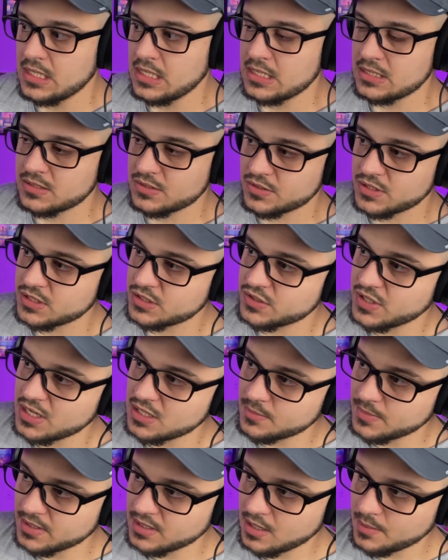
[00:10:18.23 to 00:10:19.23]
So she tried
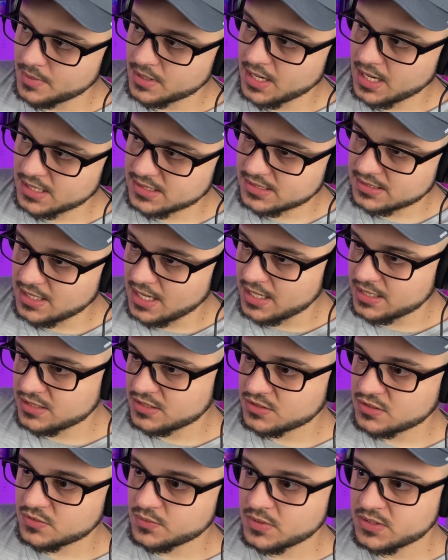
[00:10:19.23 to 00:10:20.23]
to become an Aes Sedai, she
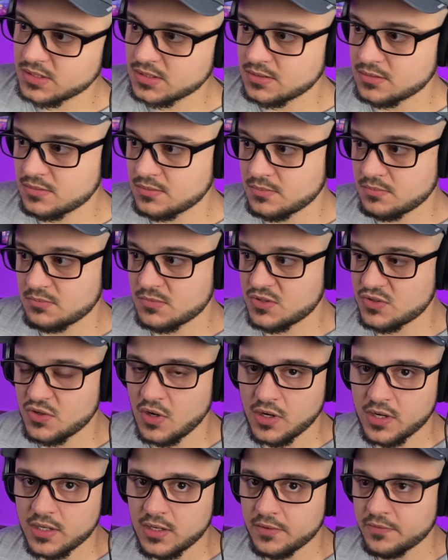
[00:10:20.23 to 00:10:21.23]
just wasn't
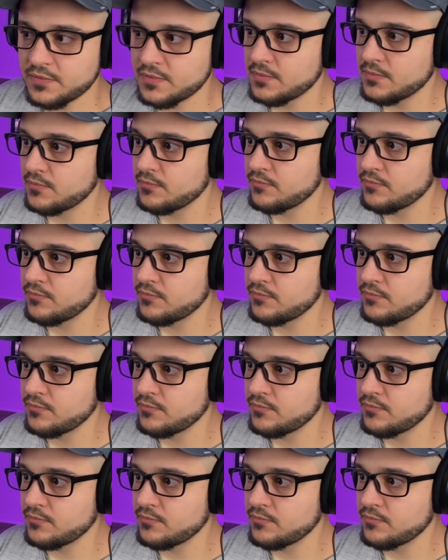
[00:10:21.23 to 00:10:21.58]
strong enough.